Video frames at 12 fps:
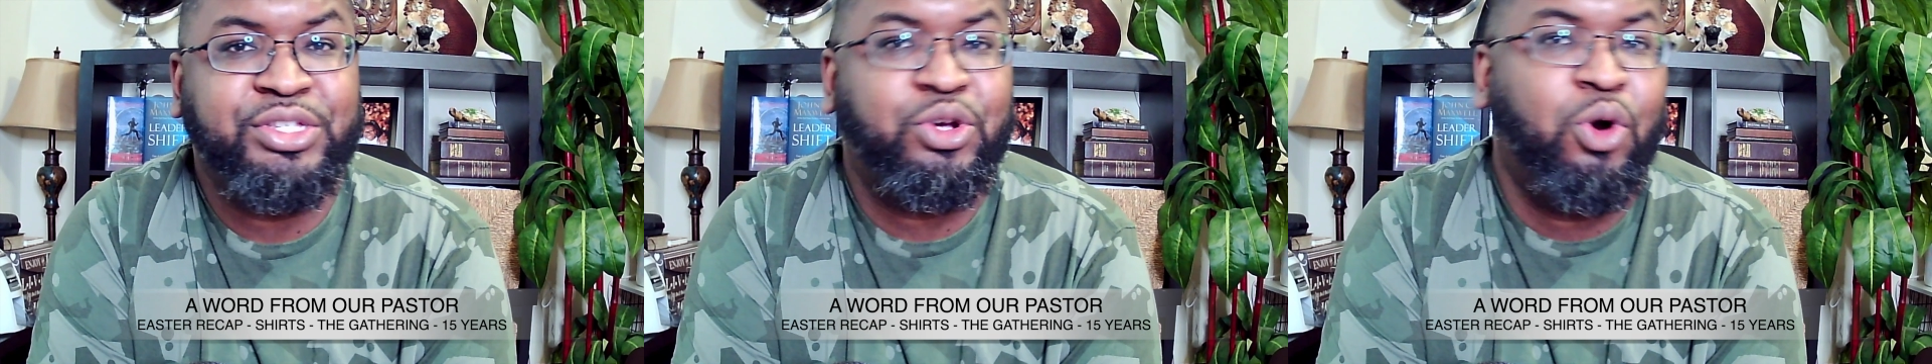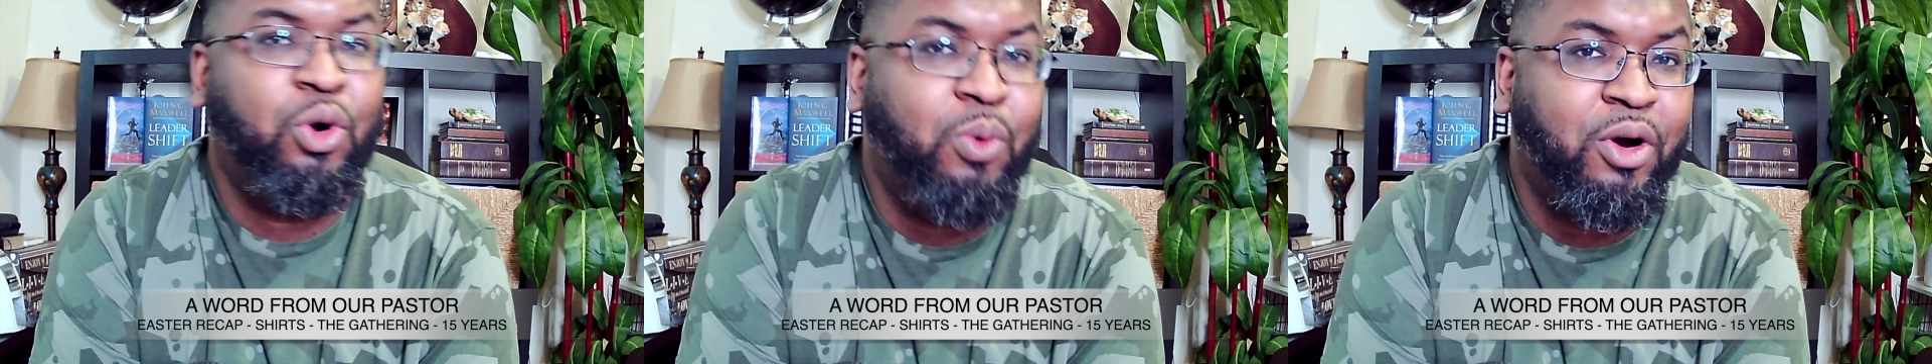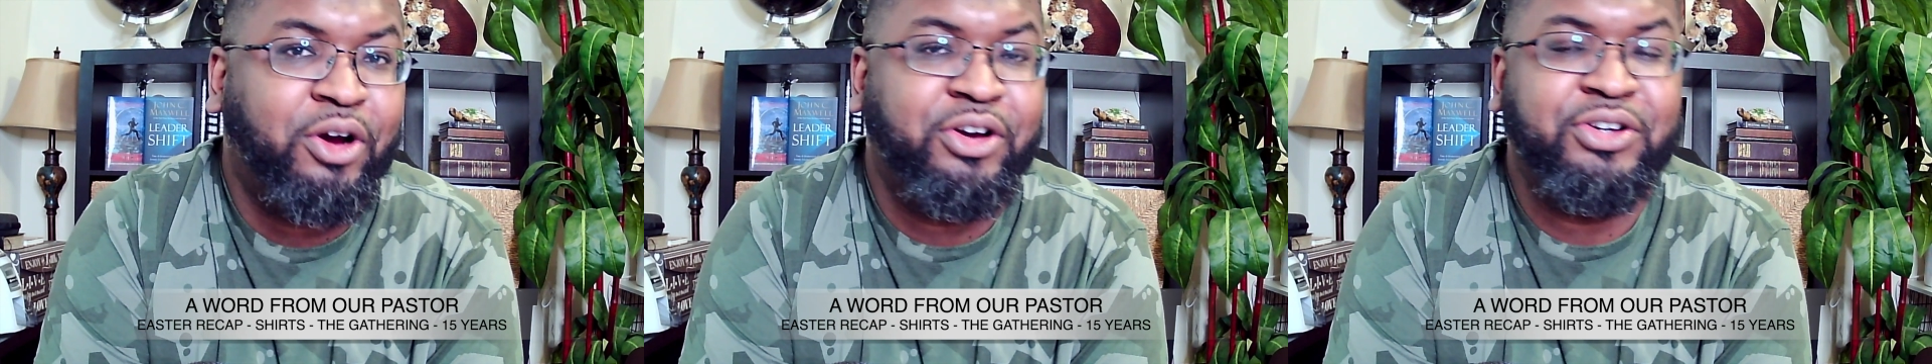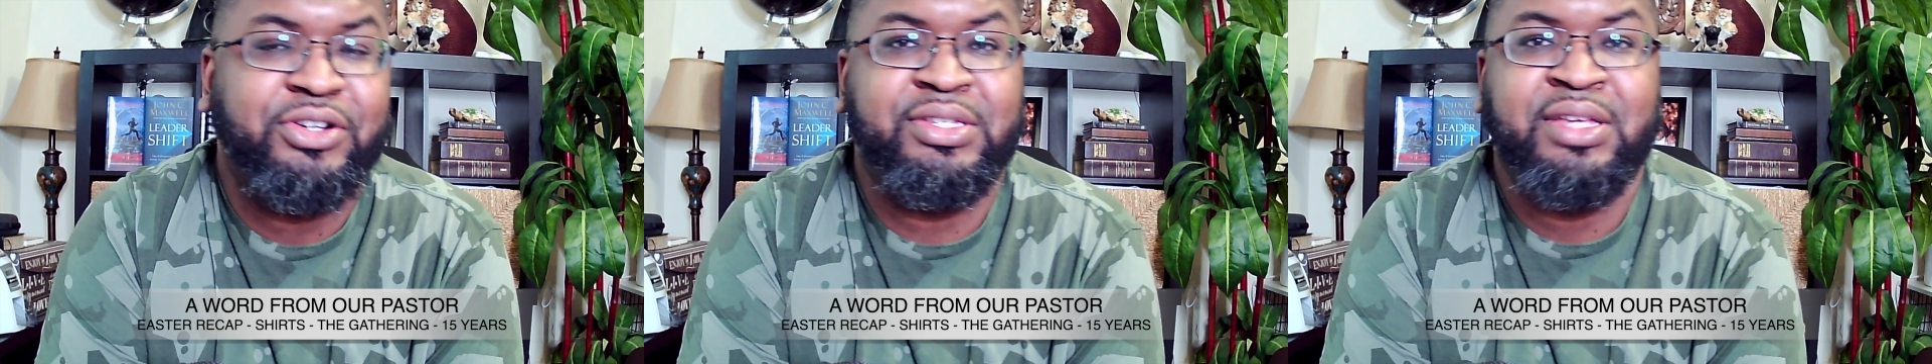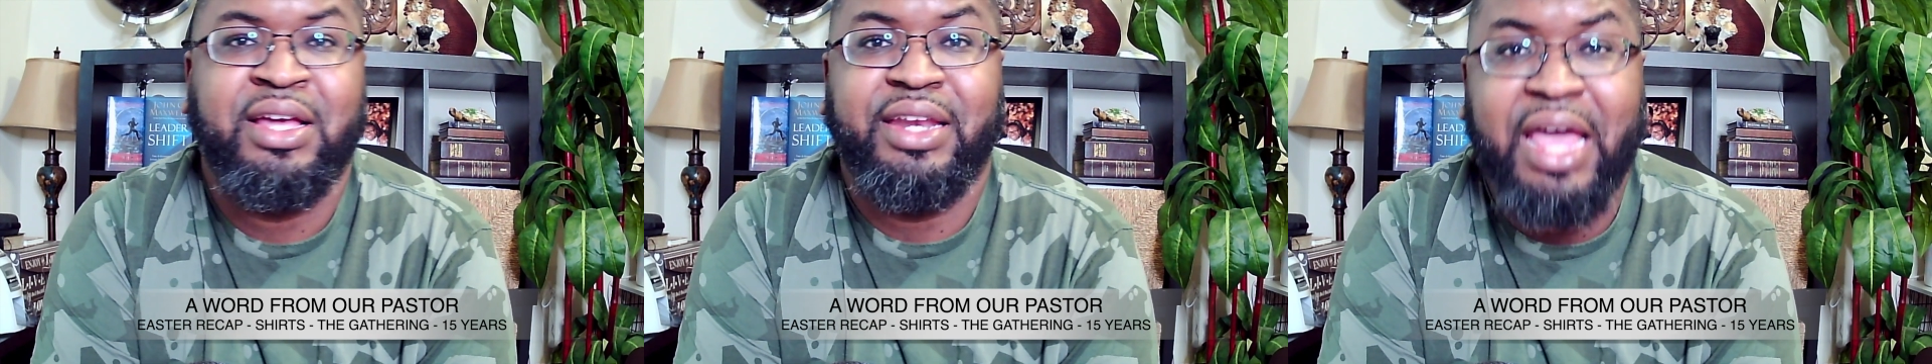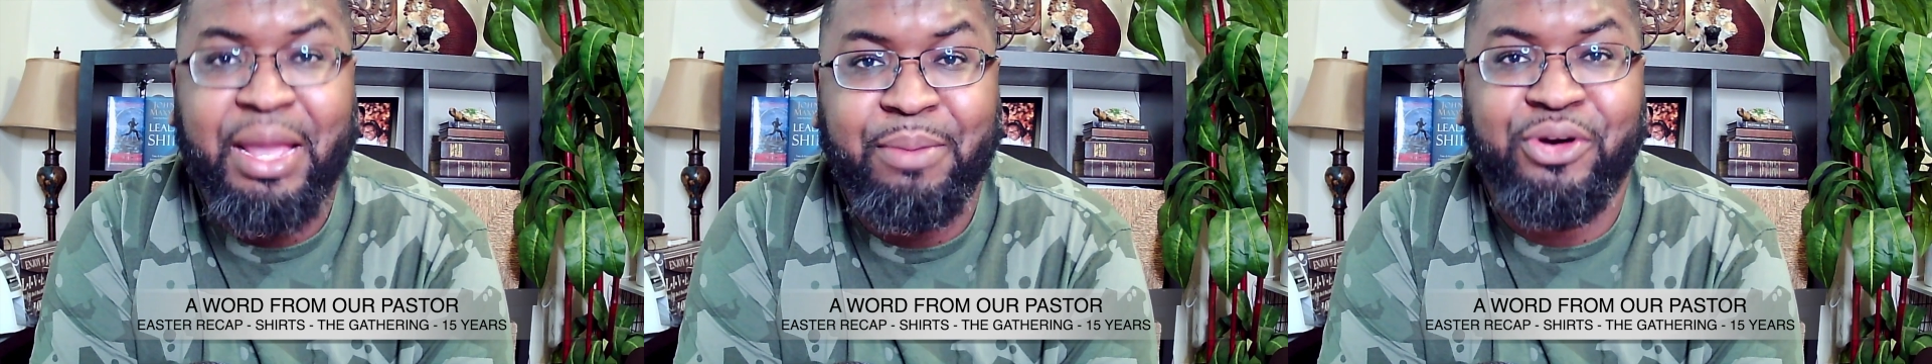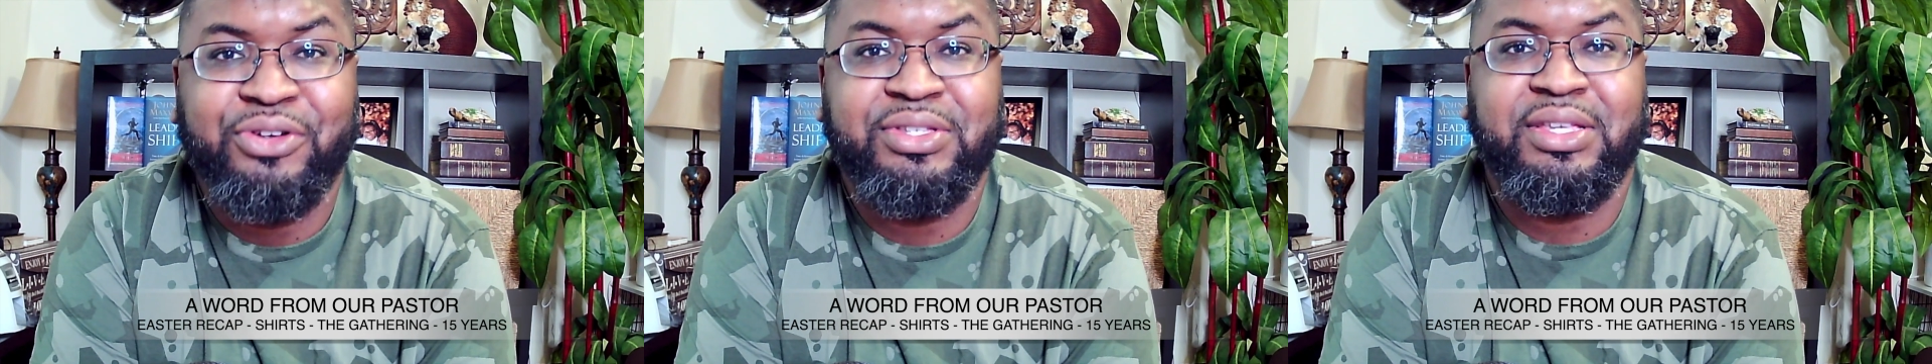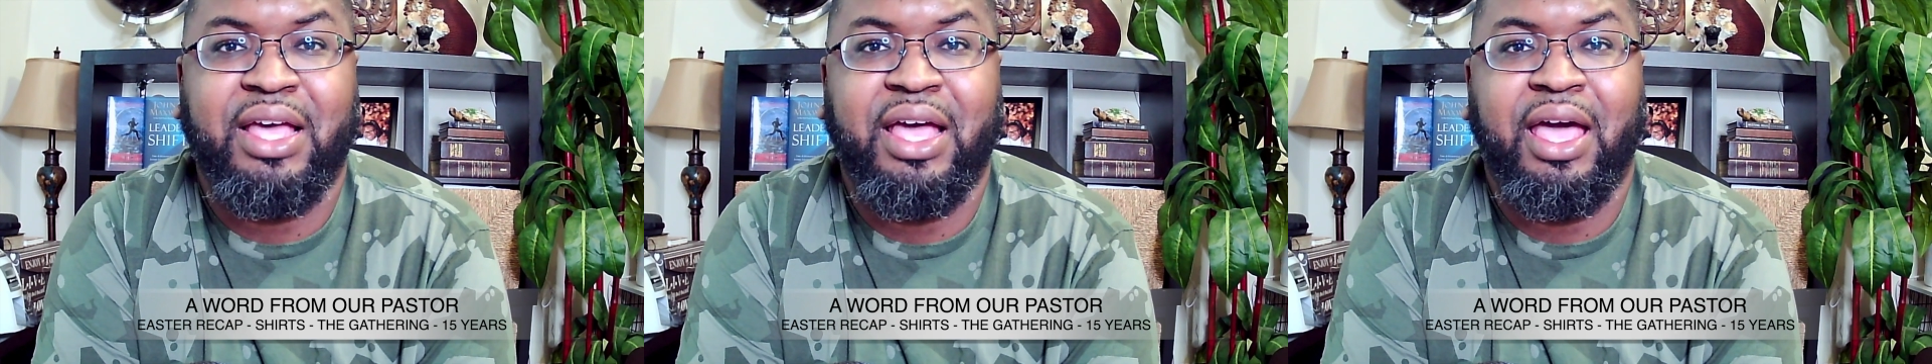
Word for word: co-workers, neighbors,